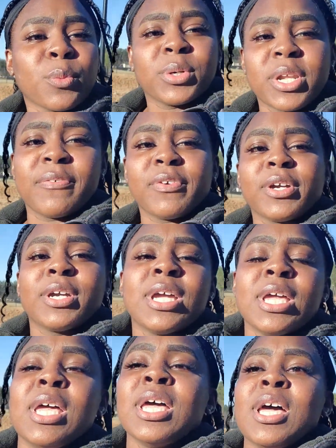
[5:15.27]
whatever
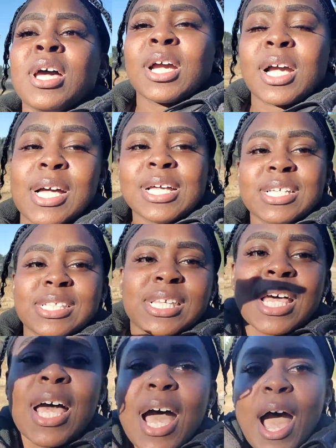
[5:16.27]
because
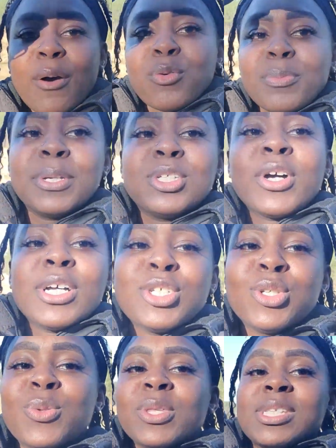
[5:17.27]
I will be trying
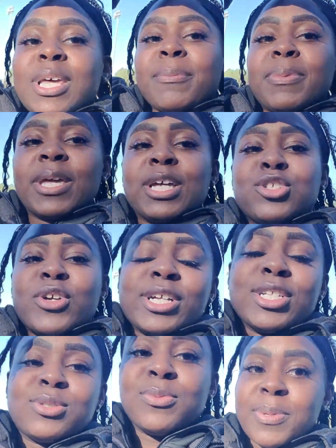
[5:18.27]
to do the same thing and
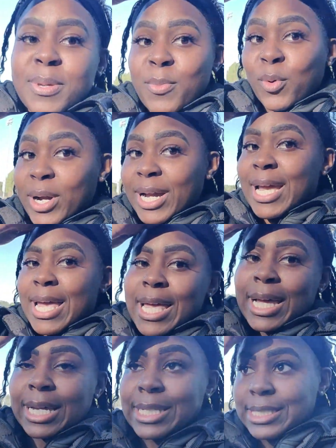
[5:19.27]
trying to be more
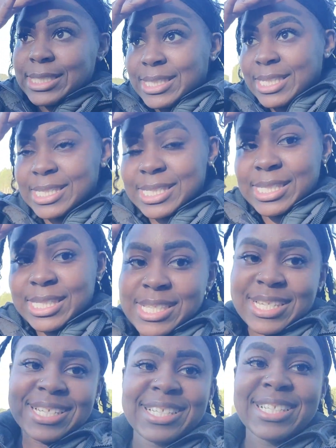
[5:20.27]

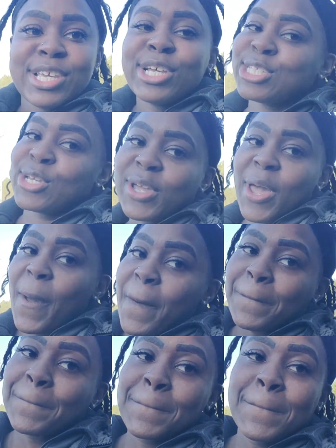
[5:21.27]
consistent. So yeah,
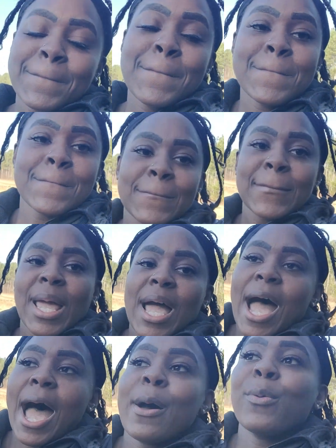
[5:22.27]

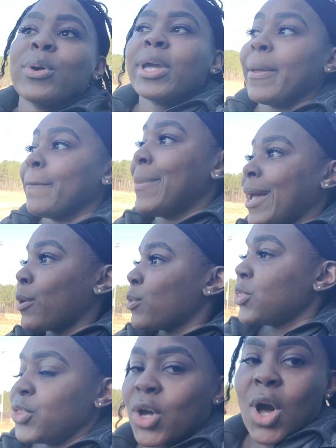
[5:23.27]
I will get back
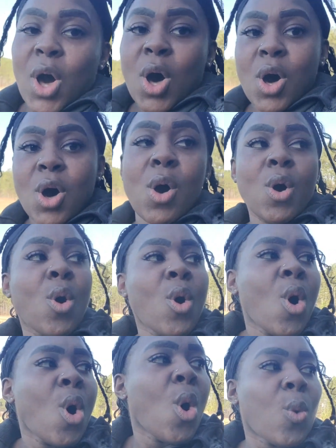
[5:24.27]
with y'all
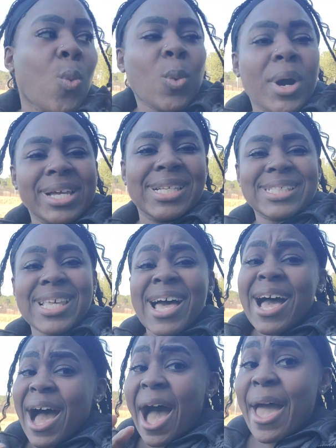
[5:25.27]
once
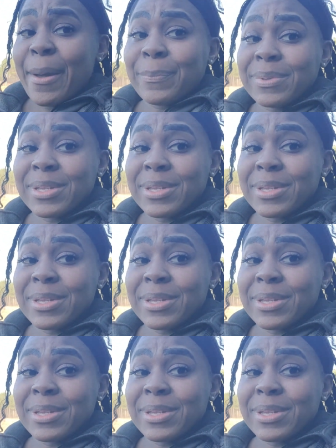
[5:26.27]
I am